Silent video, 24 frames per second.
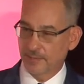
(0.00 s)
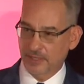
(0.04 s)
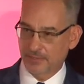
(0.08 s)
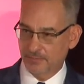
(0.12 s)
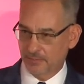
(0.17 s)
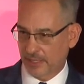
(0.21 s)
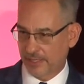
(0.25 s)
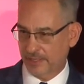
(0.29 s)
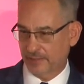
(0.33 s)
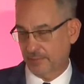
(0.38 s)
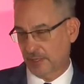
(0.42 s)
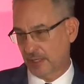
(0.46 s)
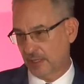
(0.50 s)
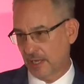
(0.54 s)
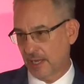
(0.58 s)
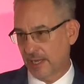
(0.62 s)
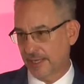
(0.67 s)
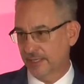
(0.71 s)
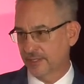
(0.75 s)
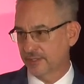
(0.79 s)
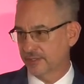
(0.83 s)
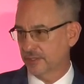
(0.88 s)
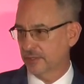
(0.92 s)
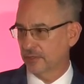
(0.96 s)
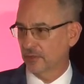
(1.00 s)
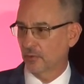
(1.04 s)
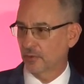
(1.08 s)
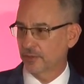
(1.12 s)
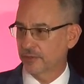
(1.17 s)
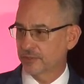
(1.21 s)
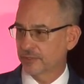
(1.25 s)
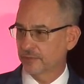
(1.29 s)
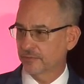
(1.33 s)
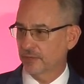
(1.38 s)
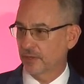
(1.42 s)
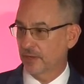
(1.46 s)
by clients and
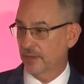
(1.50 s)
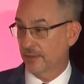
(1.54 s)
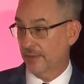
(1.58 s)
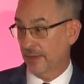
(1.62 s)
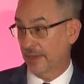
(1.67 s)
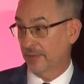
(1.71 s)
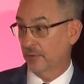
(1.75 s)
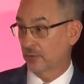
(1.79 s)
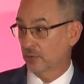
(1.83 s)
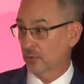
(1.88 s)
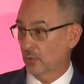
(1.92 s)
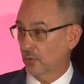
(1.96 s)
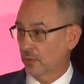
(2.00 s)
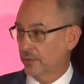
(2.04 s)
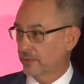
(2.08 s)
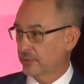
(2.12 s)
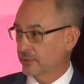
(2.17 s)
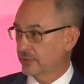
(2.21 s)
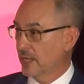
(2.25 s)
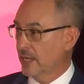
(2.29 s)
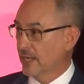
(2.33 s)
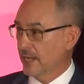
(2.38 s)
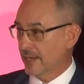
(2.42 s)
lawyers and their lawyers.